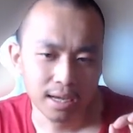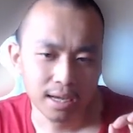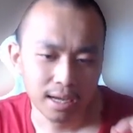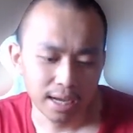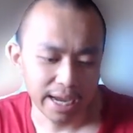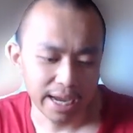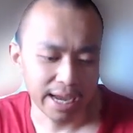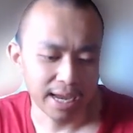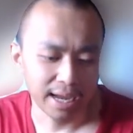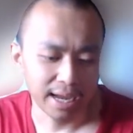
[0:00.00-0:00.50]

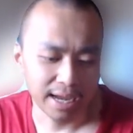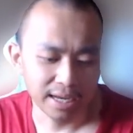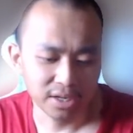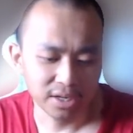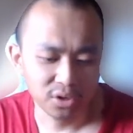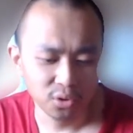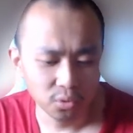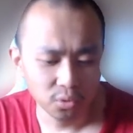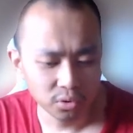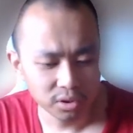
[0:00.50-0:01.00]
And
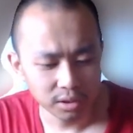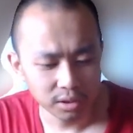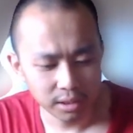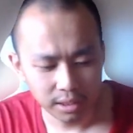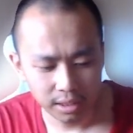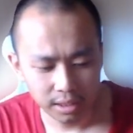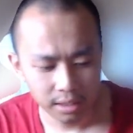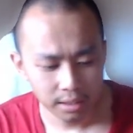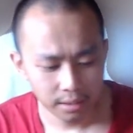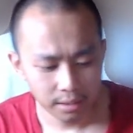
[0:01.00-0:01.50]
usually,
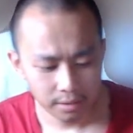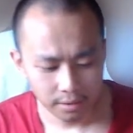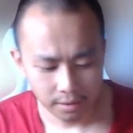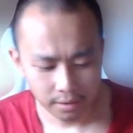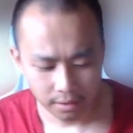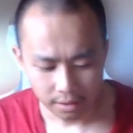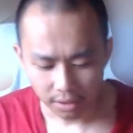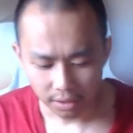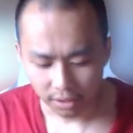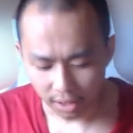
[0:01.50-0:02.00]

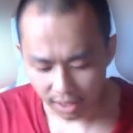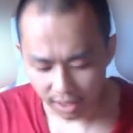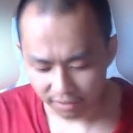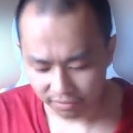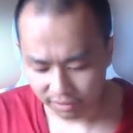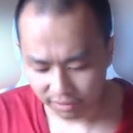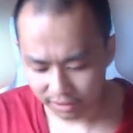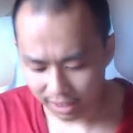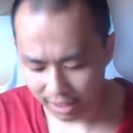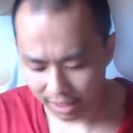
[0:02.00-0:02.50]
a lot of the
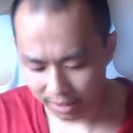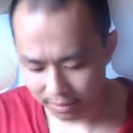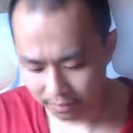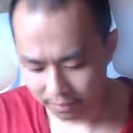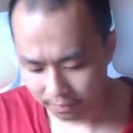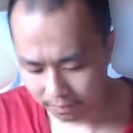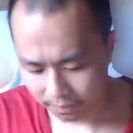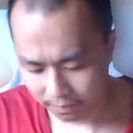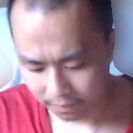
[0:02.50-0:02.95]
time,